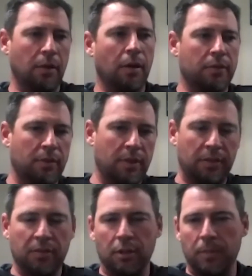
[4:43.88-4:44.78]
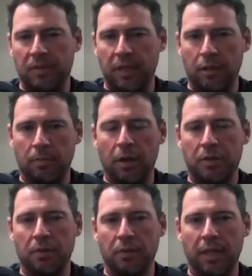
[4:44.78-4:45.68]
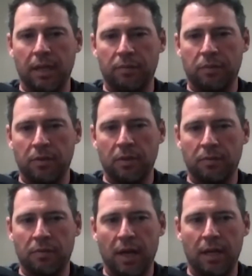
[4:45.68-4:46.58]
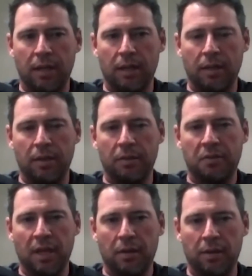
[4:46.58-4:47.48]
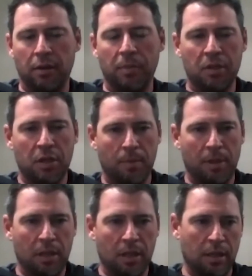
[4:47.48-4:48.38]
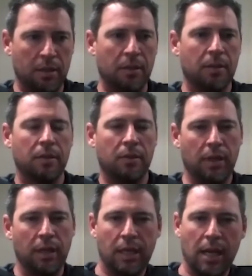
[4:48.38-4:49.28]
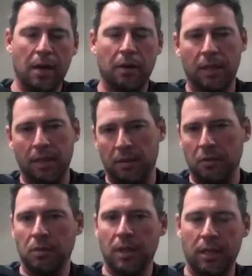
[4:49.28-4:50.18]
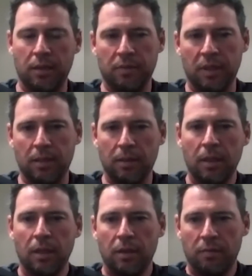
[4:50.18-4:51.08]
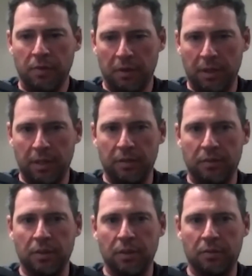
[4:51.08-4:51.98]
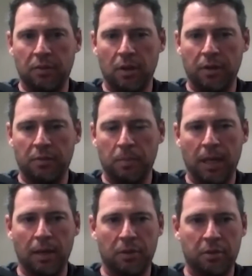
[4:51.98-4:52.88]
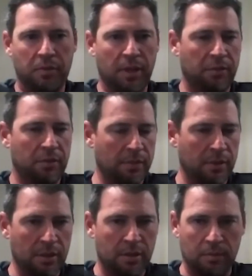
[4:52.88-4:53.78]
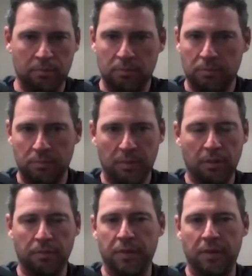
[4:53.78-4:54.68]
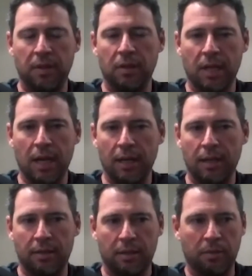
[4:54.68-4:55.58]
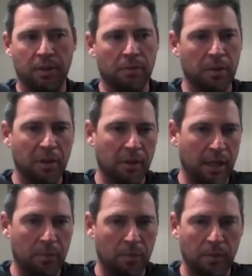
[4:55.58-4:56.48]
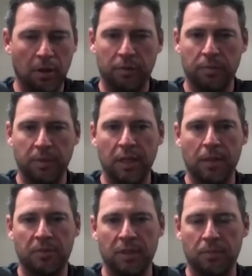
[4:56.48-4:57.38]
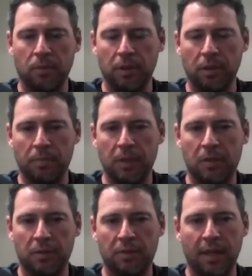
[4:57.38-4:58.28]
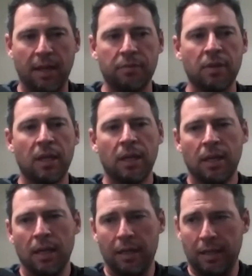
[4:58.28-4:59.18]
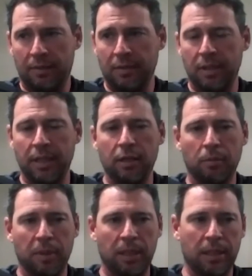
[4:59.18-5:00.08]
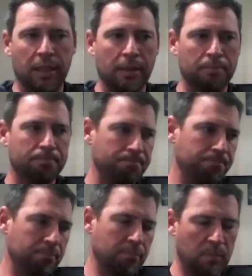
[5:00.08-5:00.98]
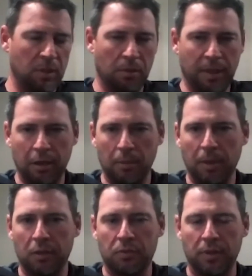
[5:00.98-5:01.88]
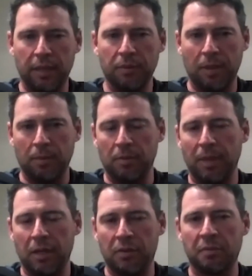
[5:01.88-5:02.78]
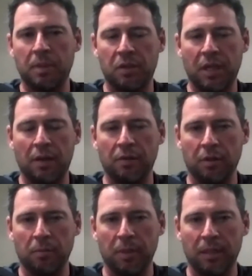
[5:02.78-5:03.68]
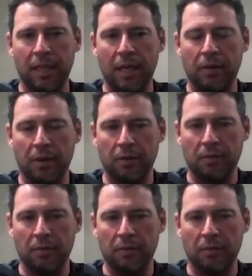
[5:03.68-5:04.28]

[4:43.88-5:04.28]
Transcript: alter things a little bit. Tanner Marshall will lead out for us on Friday, and then Saturday will be Jamie Young, Drake Kanalikin, who will kind of fill in as a starting spot, which is nice to have another 5th-year guy. I think we really like where we are from a depth standpoint on the pitching staff. And then Sunday it'll be Caleb Huxford was able to manage his pitch count a little bit in the outing on